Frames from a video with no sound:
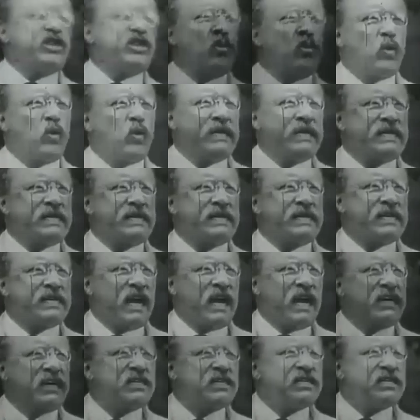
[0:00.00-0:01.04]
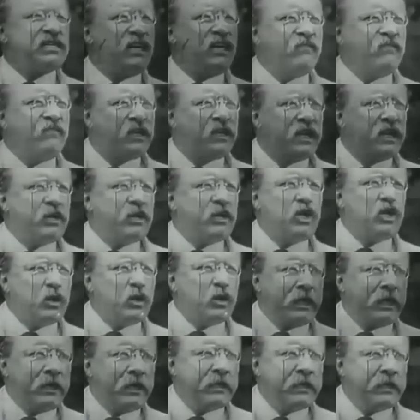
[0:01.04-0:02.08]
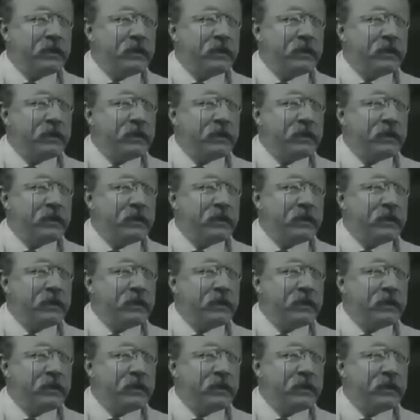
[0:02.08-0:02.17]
Roosevelt heads the Bull Moose ticket.